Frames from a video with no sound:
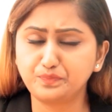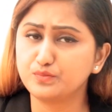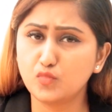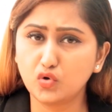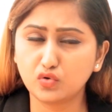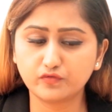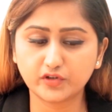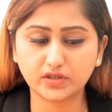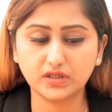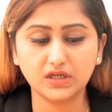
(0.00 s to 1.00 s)

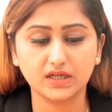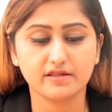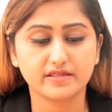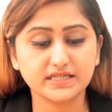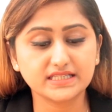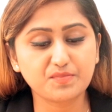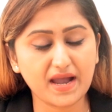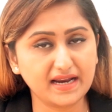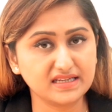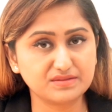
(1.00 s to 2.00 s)
Moreover, these
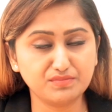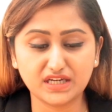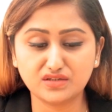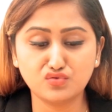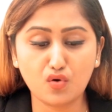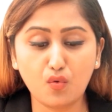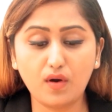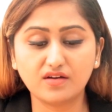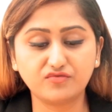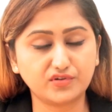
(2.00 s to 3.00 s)
banks made no
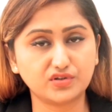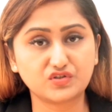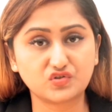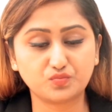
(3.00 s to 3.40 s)
efforts